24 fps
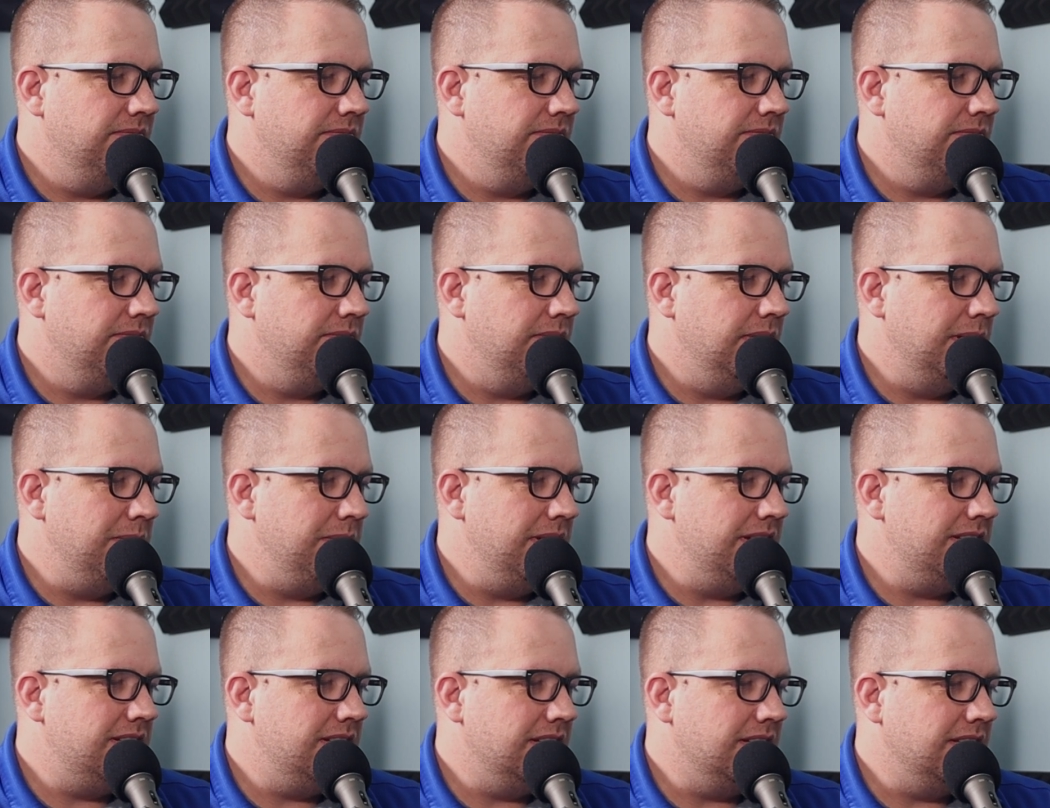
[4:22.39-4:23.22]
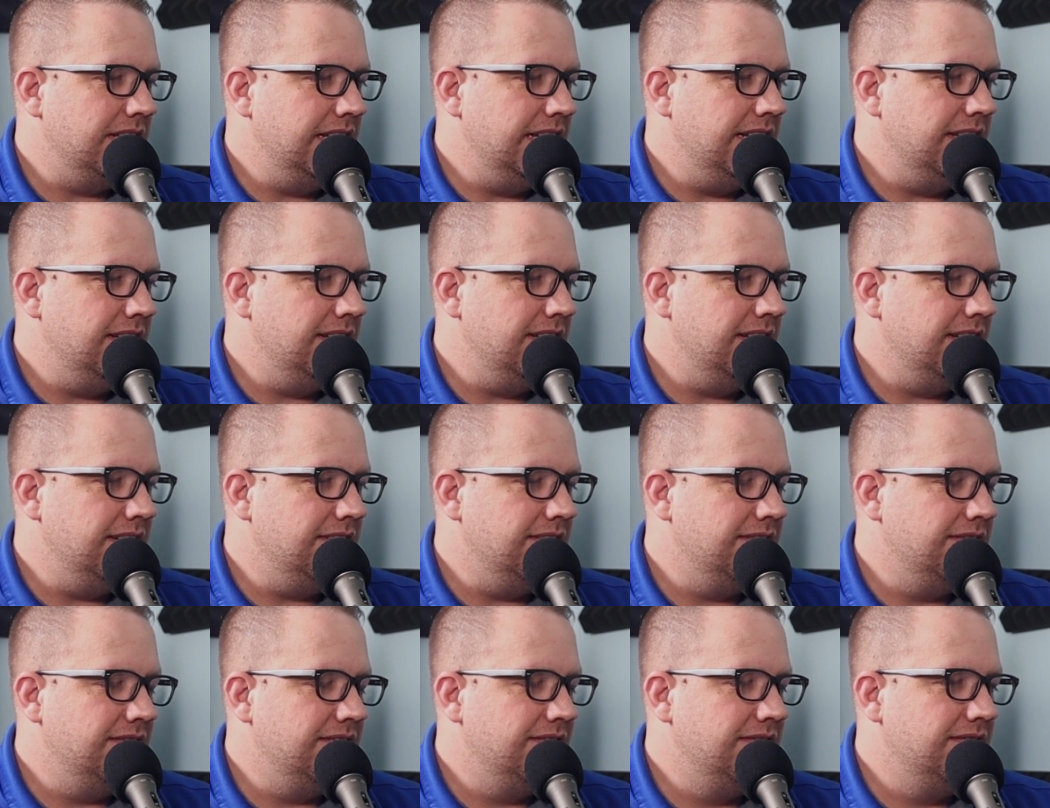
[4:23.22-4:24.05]
But basically,
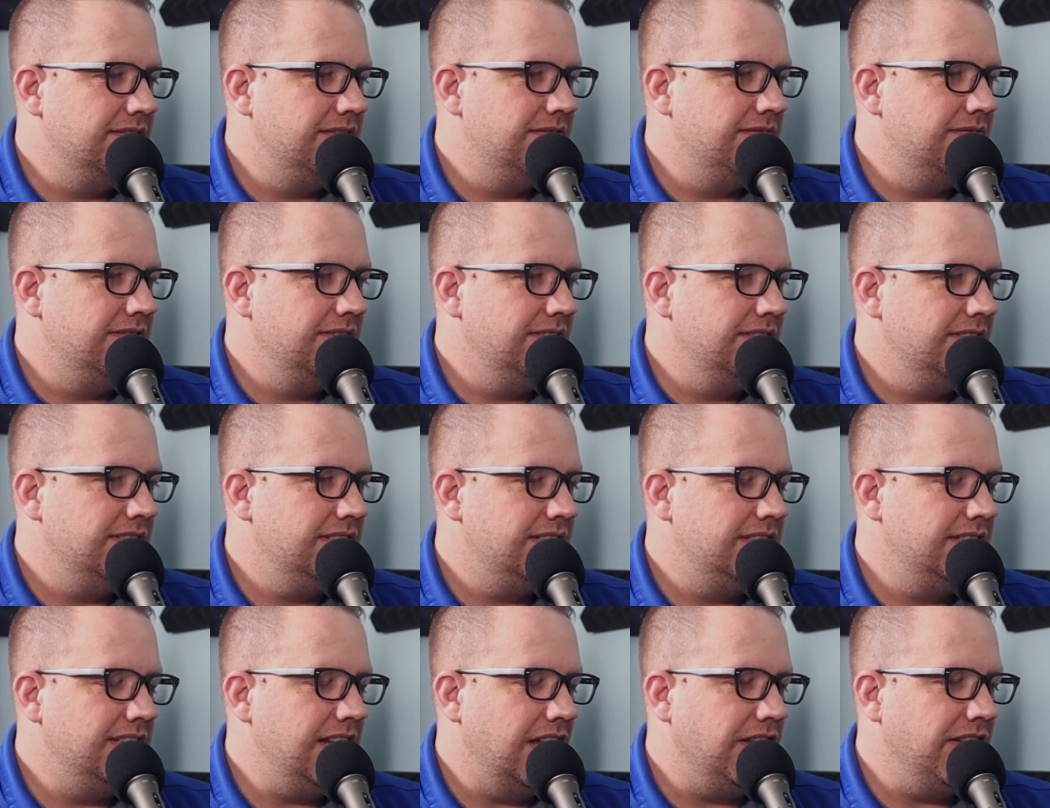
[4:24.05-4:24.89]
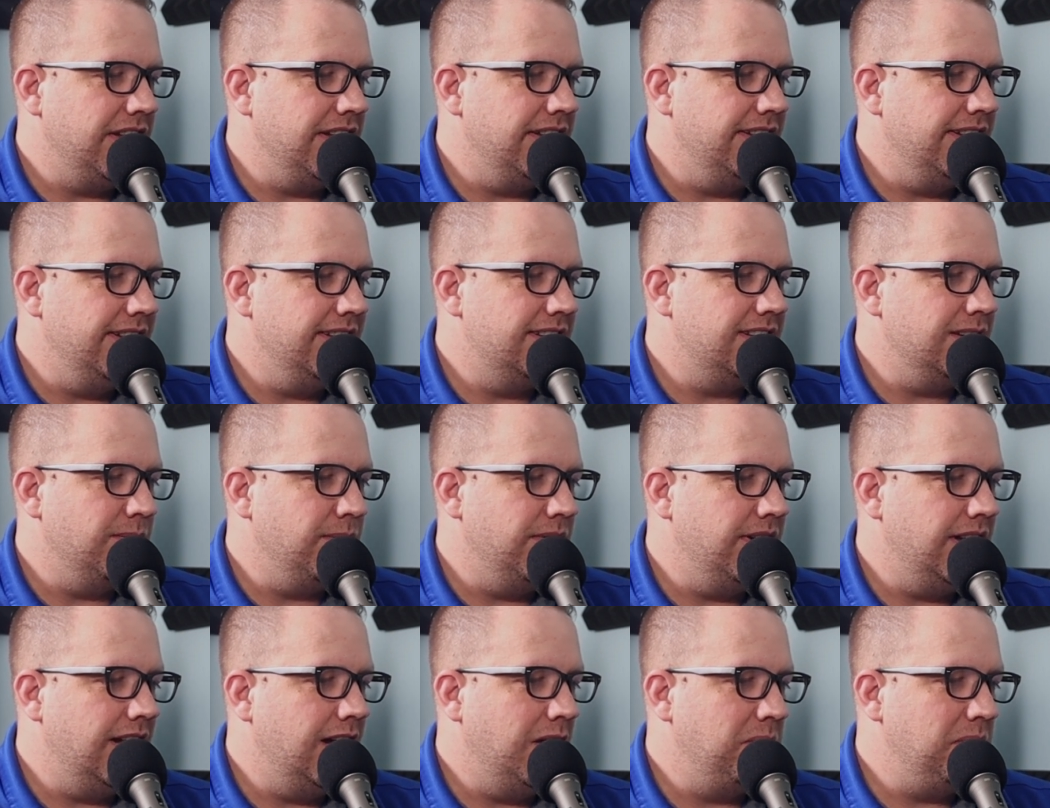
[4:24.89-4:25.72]
Zellion needs
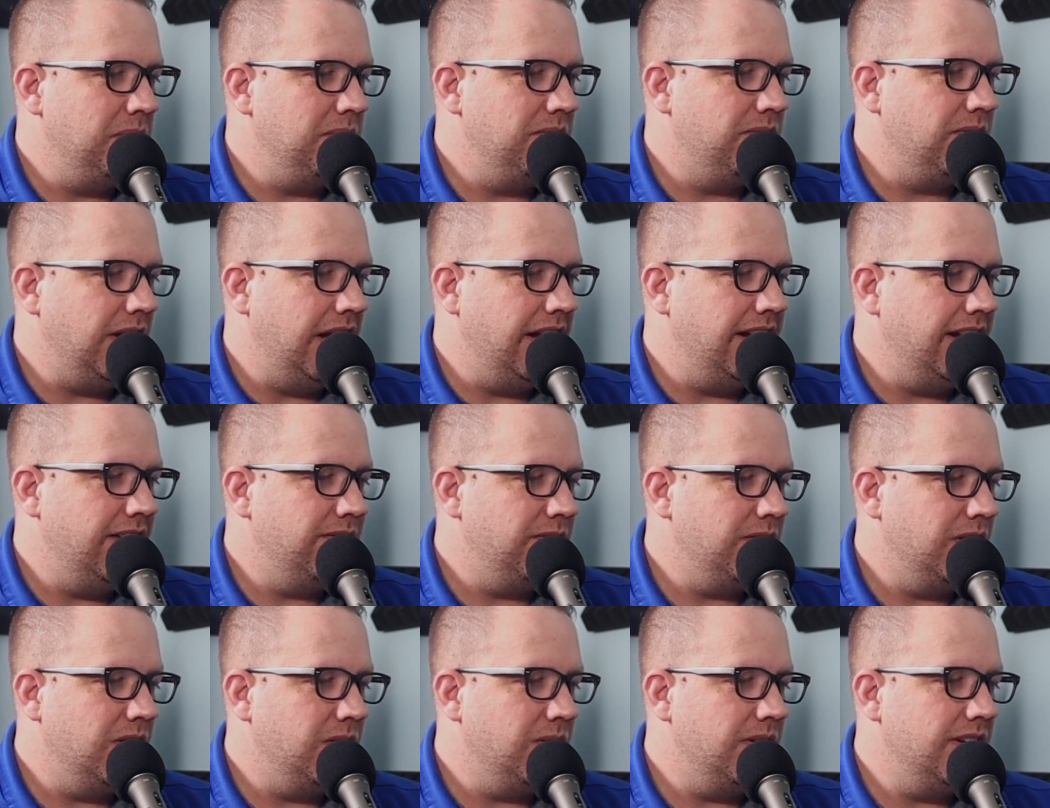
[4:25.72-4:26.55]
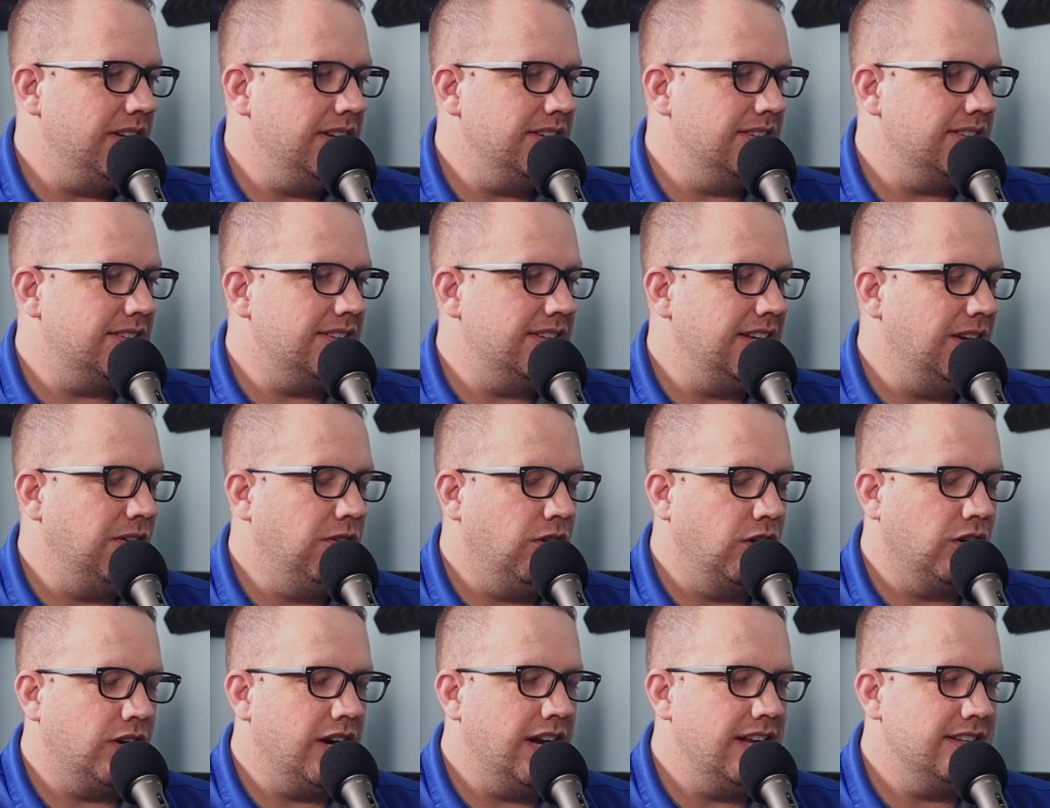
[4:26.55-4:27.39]
someone to help him fight, even though he's no
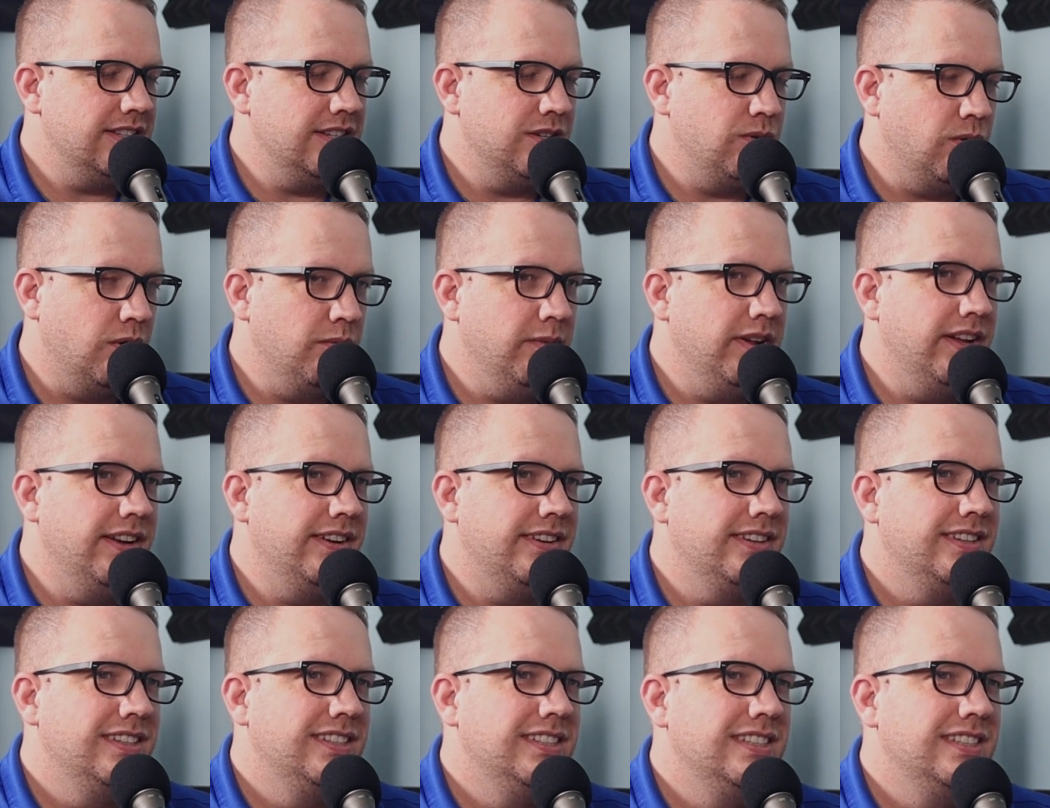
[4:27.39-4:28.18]
longer has the torment.